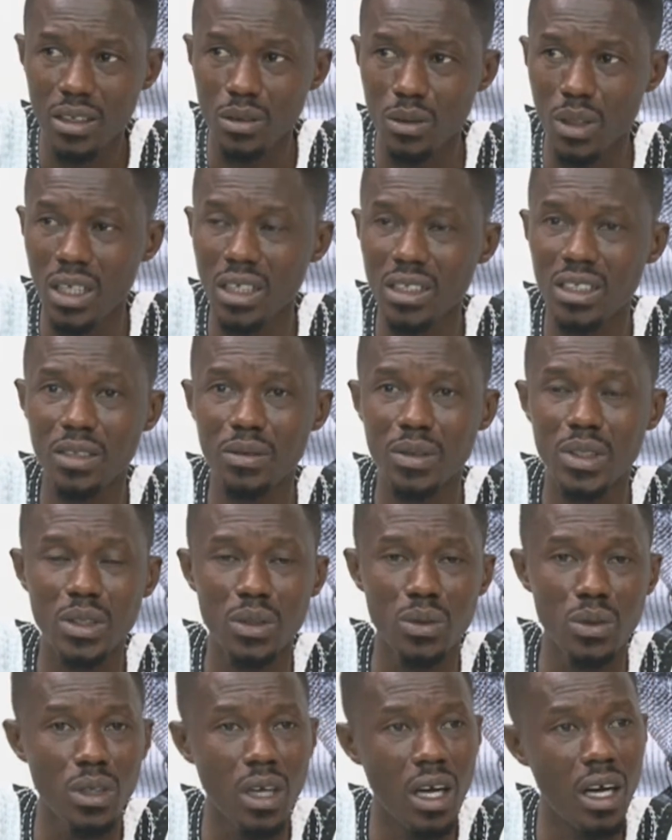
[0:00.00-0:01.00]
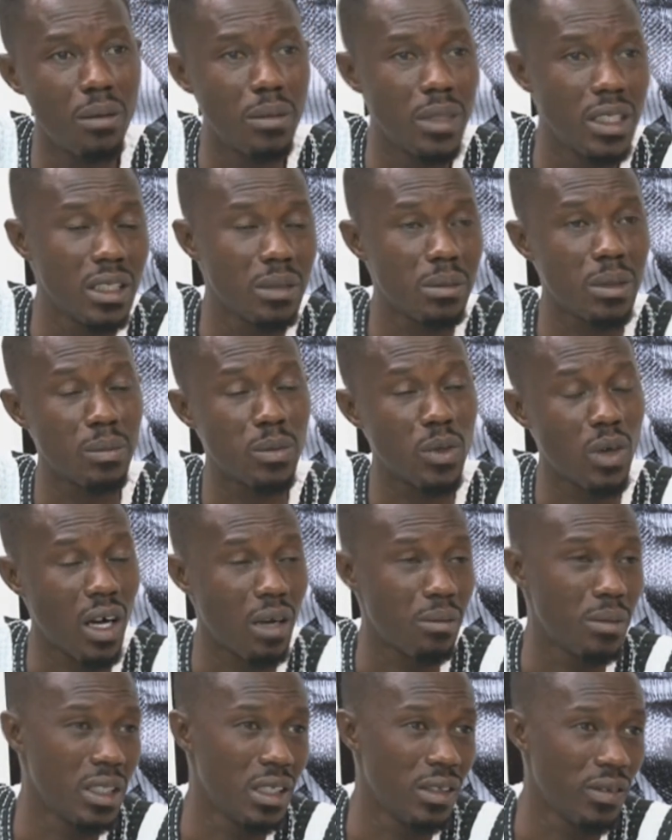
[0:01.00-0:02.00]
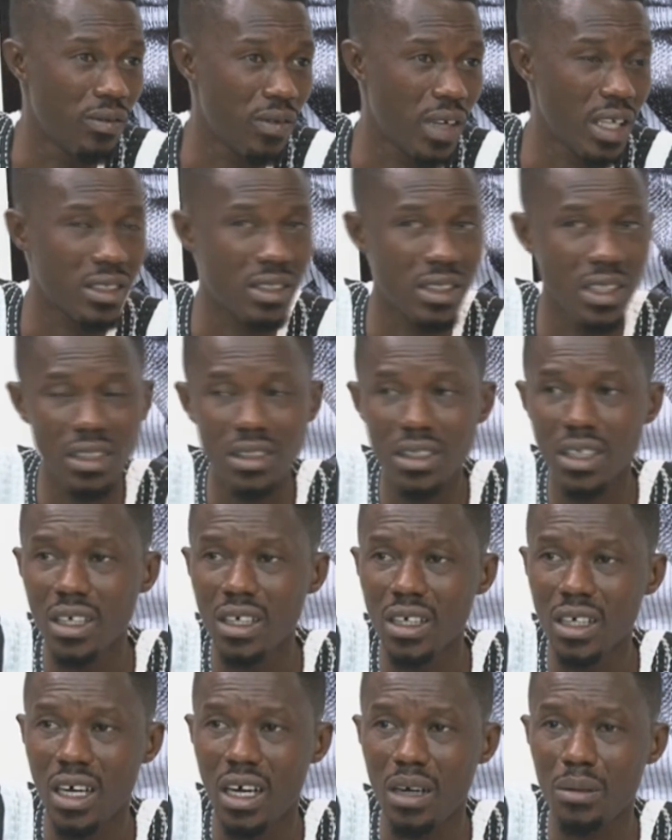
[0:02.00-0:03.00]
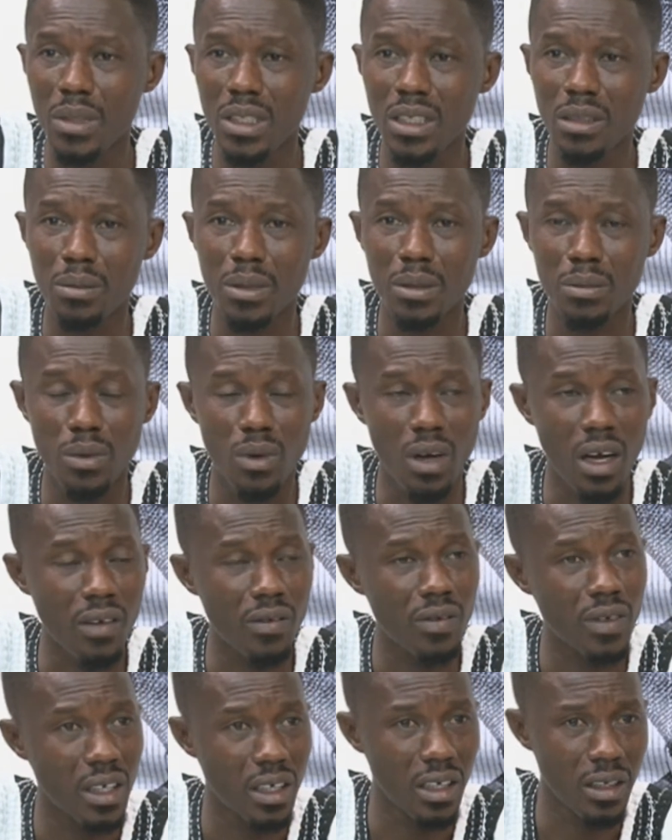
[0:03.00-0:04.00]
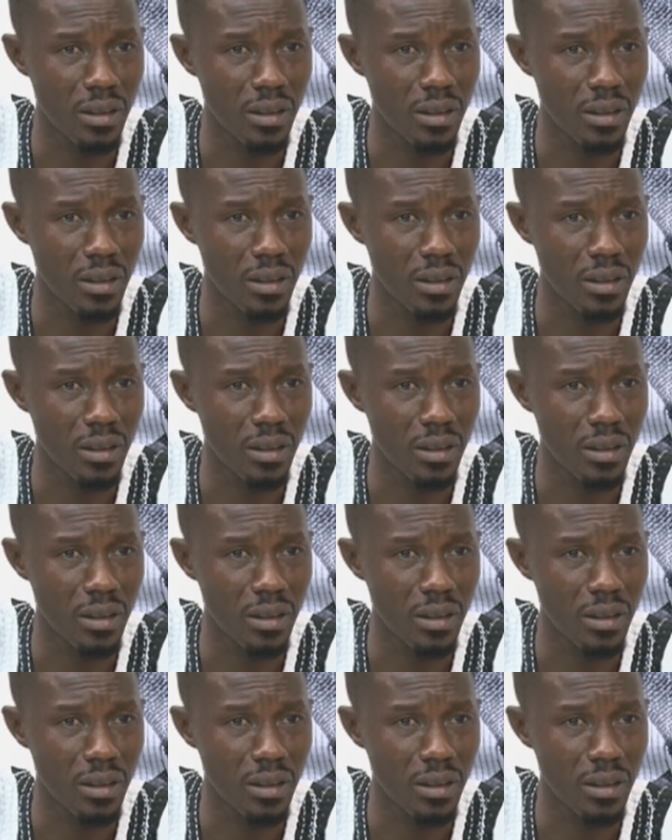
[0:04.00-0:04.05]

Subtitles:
relative to how many people have been infected, how many people have